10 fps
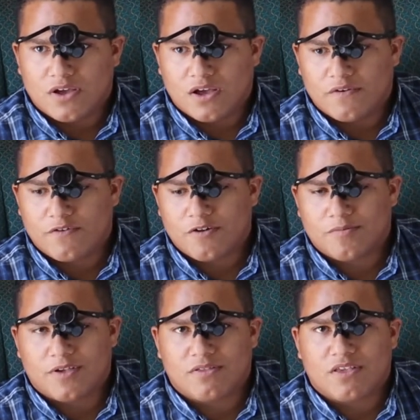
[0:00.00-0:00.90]
uh, Freedom
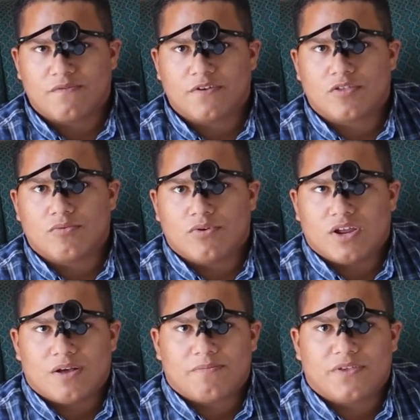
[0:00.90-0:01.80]
Scientific to
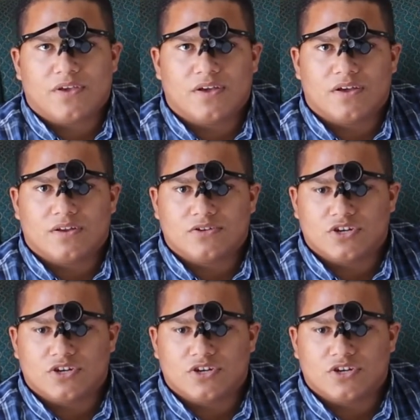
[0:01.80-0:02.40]
adopt uh,